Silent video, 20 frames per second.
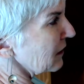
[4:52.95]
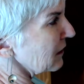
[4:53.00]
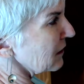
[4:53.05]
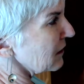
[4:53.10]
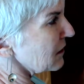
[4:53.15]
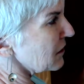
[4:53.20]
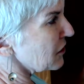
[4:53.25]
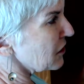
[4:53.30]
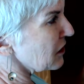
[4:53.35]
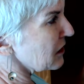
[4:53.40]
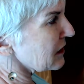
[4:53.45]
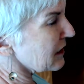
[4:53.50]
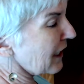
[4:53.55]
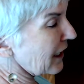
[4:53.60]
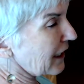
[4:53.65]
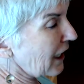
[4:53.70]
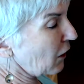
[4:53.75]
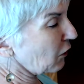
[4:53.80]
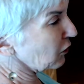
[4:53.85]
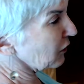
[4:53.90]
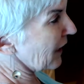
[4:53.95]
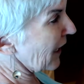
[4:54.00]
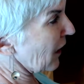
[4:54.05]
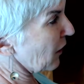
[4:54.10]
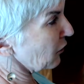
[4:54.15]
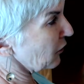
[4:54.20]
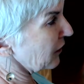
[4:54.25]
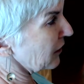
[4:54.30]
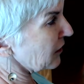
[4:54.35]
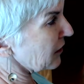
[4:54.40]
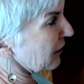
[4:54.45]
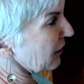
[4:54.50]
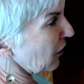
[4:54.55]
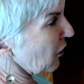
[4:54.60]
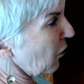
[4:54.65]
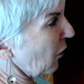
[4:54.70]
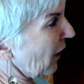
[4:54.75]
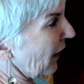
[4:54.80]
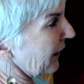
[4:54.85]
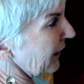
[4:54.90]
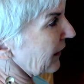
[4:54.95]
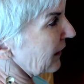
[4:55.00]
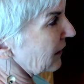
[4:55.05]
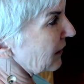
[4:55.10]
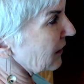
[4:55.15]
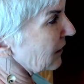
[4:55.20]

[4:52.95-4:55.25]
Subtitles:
she said out loud into the quiet.